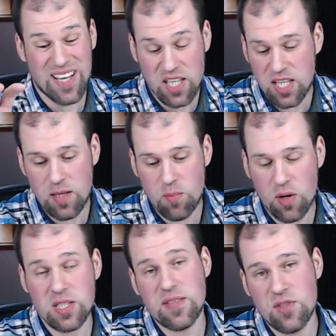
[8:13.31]
a
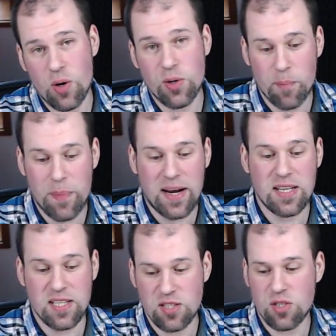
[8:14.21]
keyboard, even though not
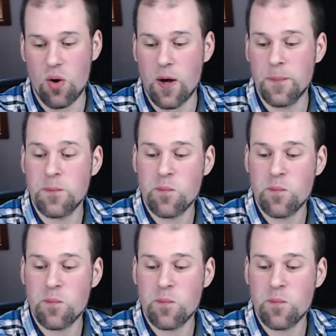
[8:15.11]
backlit, and so on.